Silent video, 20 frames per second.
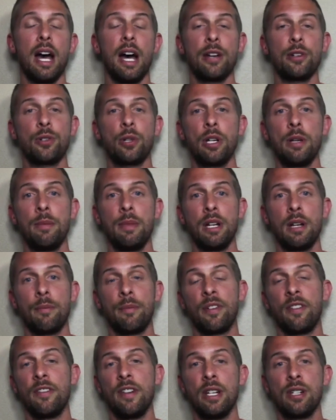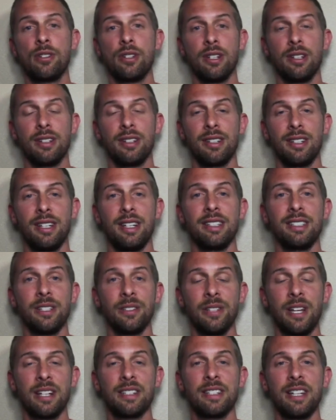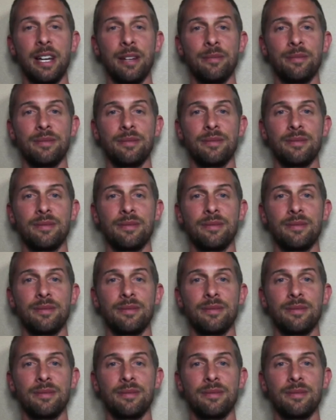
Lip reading: on treatment and prevention. Till next time.